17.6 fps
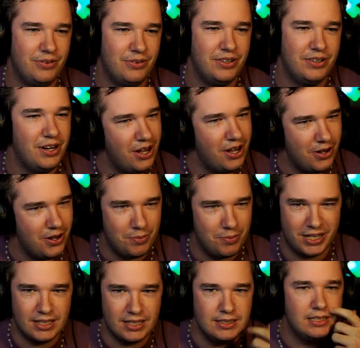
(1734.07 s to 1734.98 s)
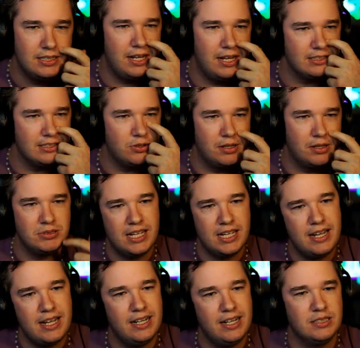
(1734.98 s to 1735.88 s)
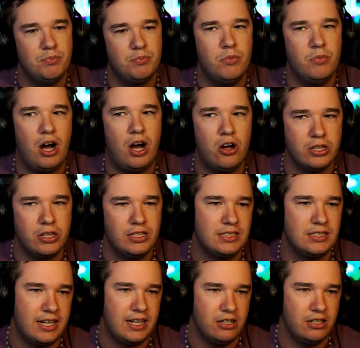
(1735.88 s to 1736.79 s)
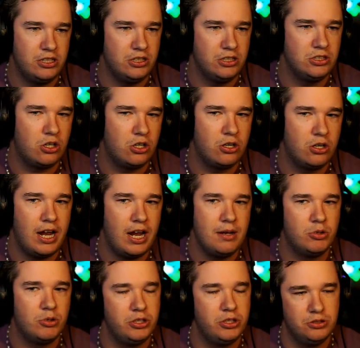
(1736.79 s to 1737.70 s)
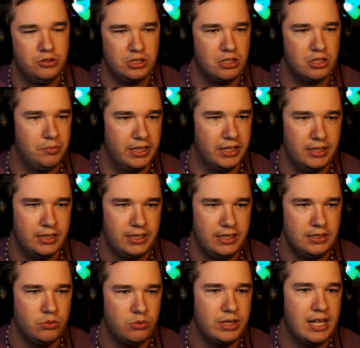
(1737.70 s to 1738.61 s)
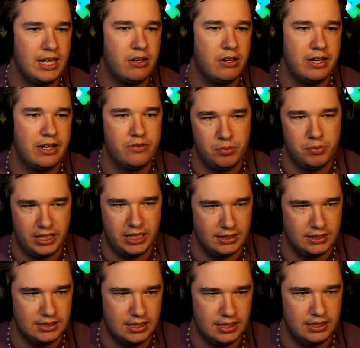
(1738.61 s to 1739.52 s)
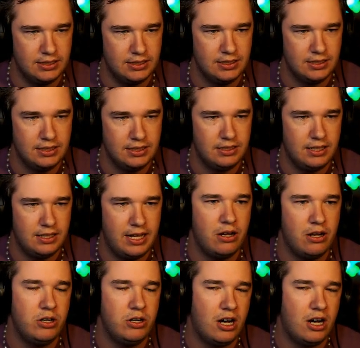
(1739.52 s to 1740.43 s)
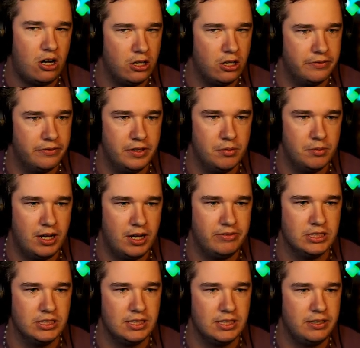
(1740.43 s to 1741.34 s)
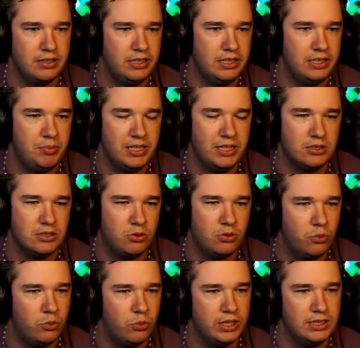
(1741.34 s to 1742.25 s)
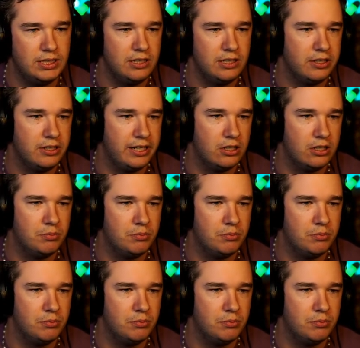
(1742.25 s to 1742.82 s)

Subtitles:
No, because that's what I'm saying is all these characters are able to use their abilities without ever being seen. Like, not all of them, obviously. It depends on what tier they are.